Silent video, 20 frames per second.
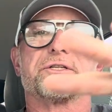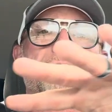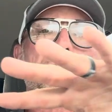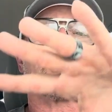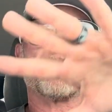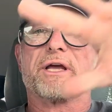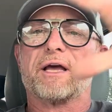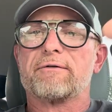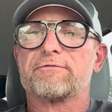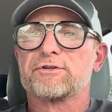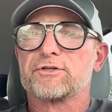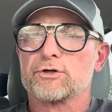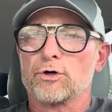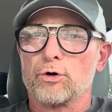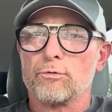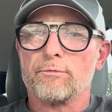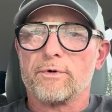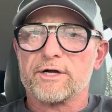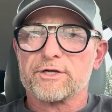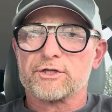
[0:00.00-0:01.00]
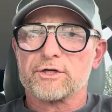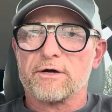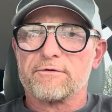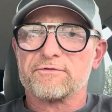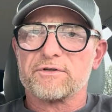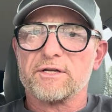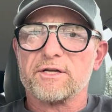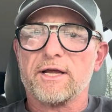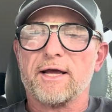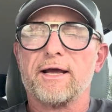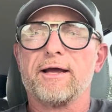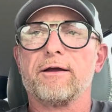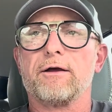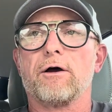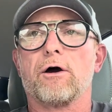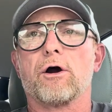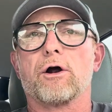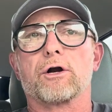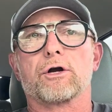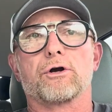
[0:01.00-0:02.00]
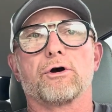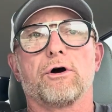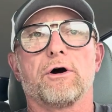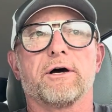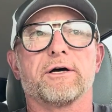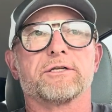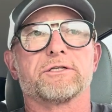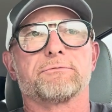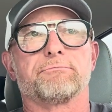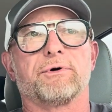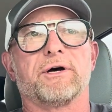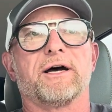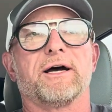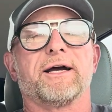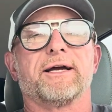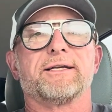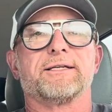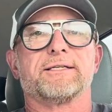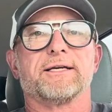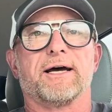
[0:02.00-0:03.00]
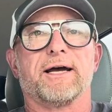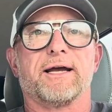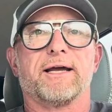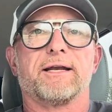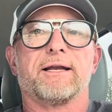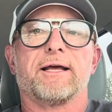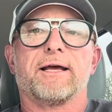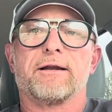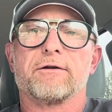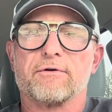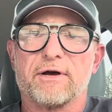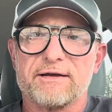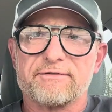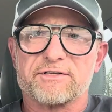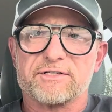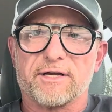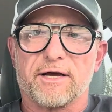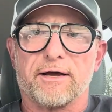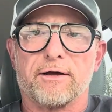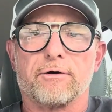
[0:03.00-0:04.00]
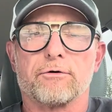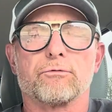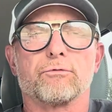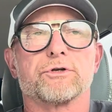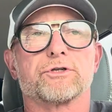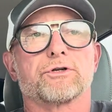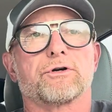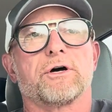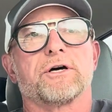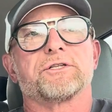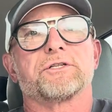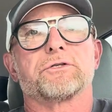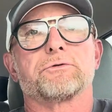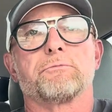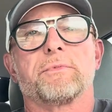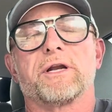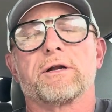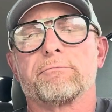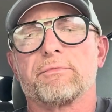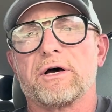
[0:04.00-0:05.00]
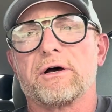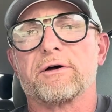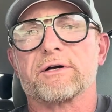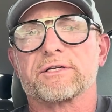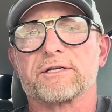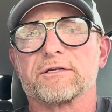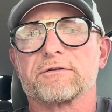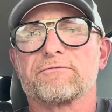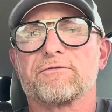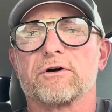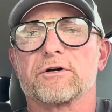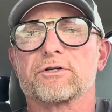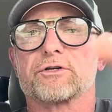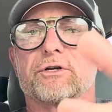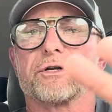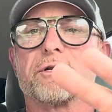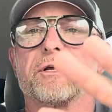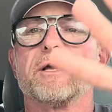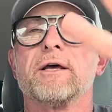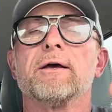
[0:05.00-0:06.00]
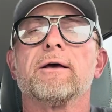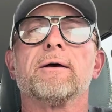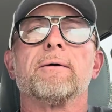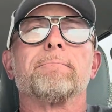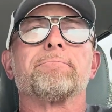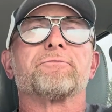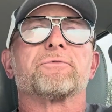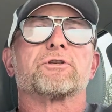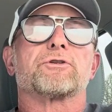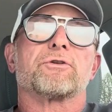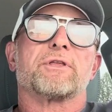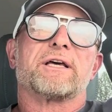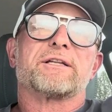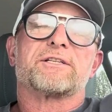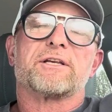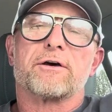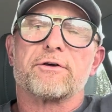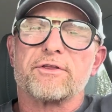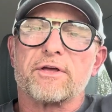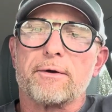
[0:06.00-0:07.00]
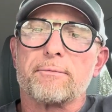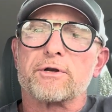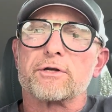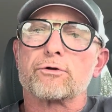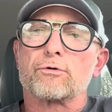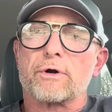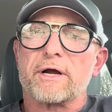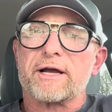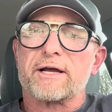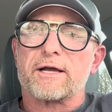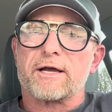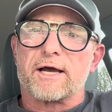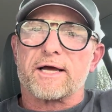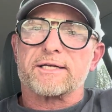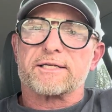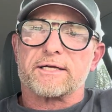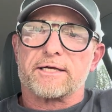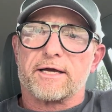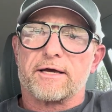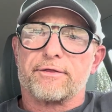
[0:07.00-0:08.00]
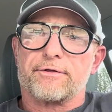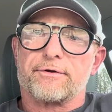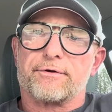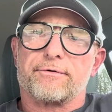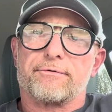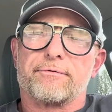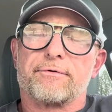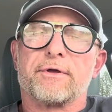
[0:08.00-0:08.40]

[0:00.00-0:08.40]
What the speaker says: that we have so much of today, are caused by diet and lifestyle, which causes metabolic dysfunction. So that's how them and Greg got together.